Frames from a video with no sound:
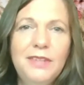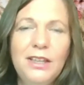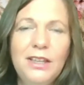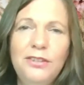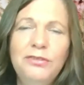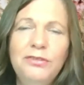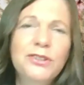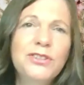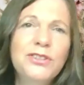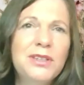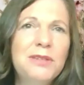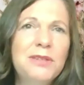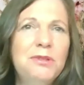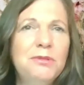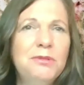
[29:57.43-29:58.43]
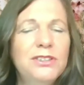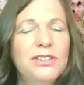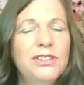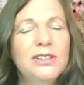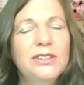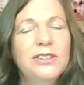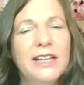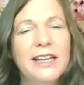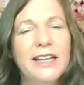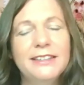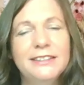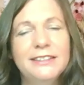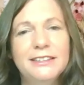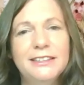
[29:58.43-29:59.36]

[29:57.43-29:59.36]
the first thing we want to look at